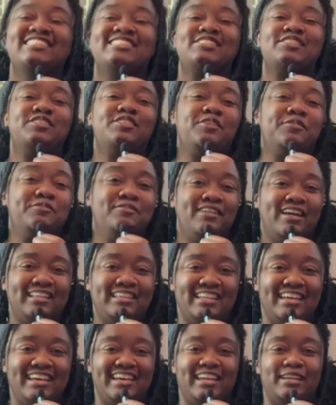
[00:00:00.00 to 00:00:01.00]
it's a
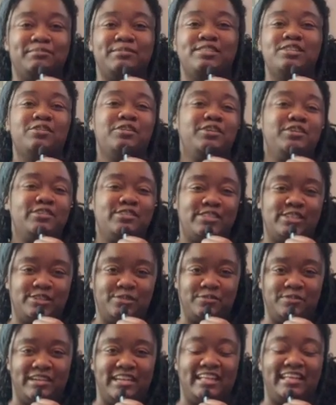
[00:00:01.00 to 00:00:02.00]
novella and I'm so used to
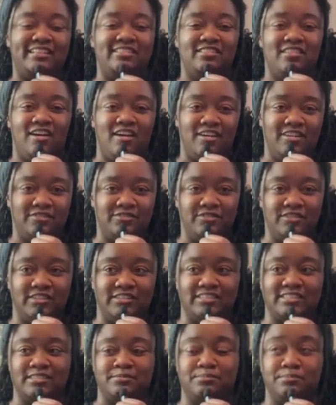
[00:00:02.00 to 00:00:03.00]
reading long
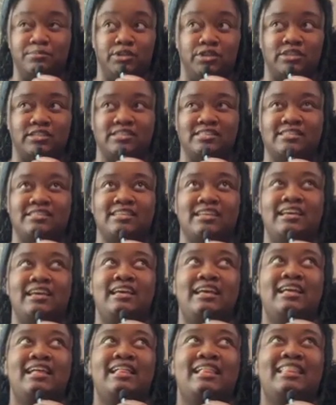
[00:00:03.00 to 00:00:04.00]
books,
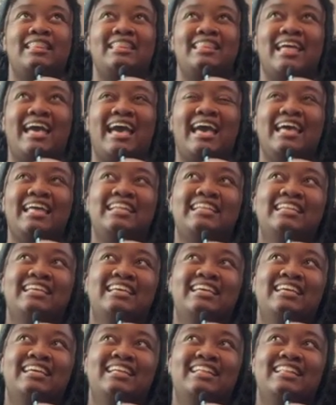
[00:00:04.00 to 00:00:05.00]
that
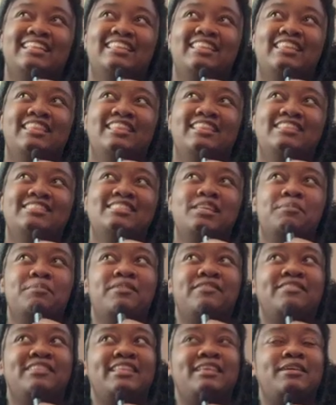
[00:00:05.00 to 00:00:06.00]
some
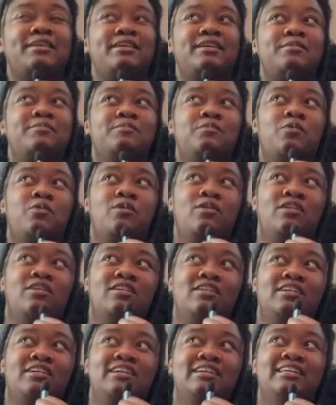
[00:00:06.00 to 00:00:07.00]
of the
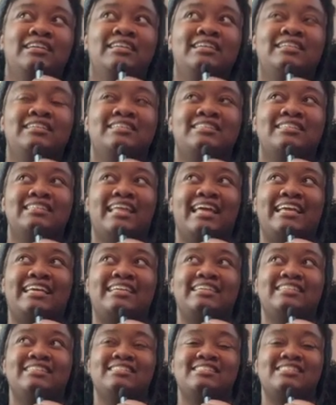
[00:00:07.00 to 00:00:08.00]
more
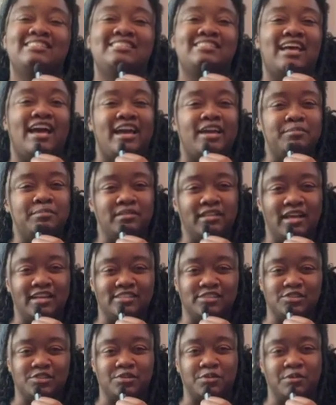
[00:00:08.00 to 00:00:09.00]
like side plot
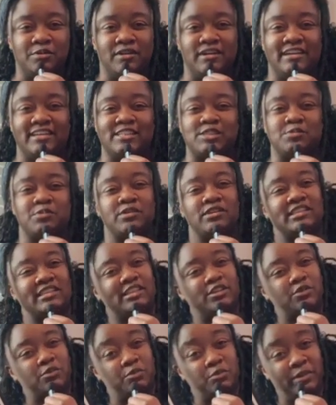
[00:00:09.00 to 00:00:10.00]
stories were a
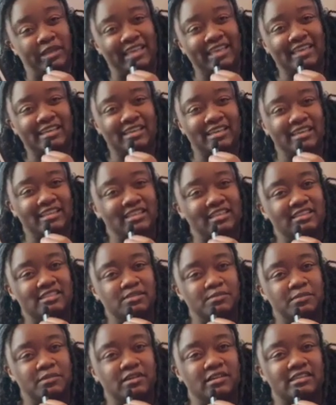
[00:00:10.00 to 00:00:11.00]
little weak in this
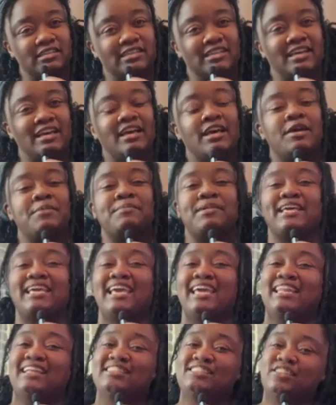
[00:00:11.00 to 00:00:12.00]
book. But
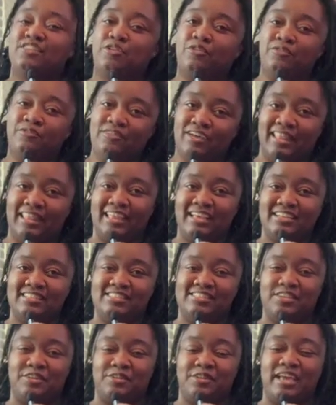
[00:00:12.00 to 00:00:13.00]
again, it's a novella,
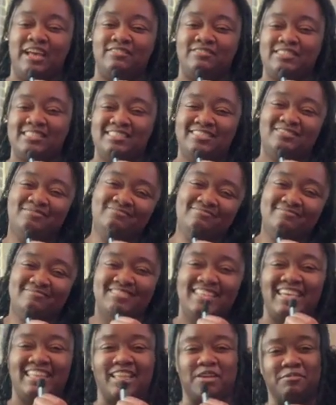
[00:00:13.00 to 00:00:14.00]
so you have to
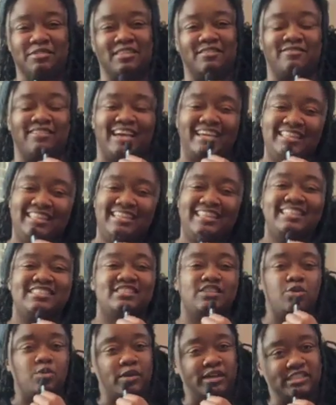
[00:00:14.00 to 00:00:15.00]
take that with the fact that it's
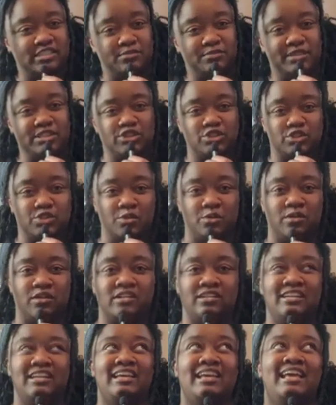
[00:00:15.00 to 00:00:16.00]
going to be short
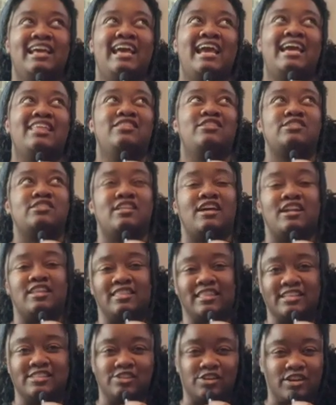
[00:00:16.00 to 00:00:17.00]
and there's a lot of
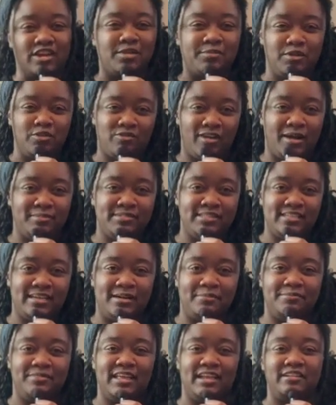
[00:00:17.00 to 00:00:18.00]
things that are going to be wrapped
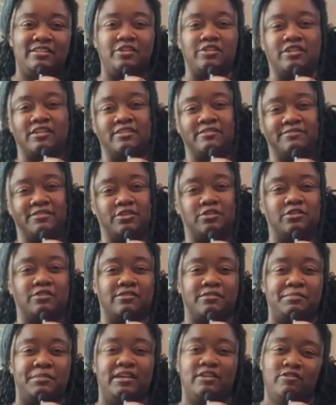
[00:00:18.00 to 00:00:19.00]
up that you're going to feel are
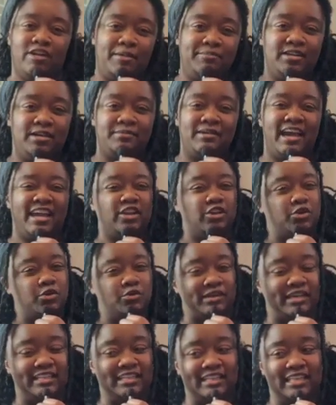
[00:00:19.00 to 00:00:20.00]
be wrapped up kind of
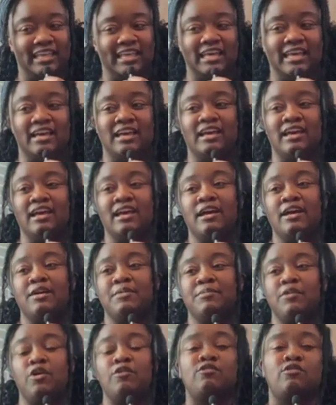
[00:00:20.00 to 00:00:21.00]
quickly.
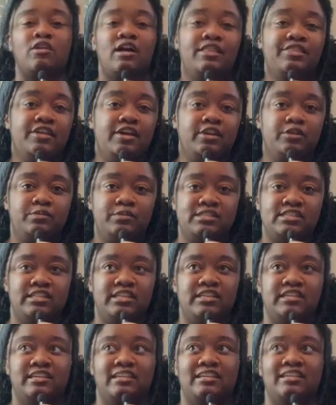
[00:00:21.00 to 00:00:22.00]
But overall, I thought it was
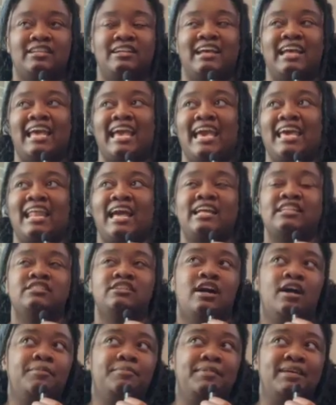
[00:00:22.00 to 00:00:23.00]
good. It had
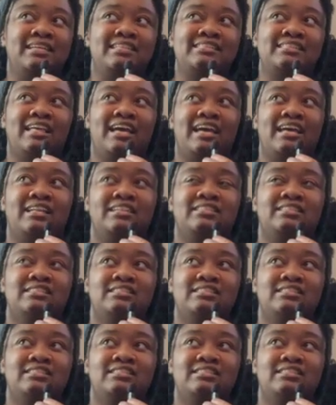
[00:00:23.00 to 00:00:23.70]
topics that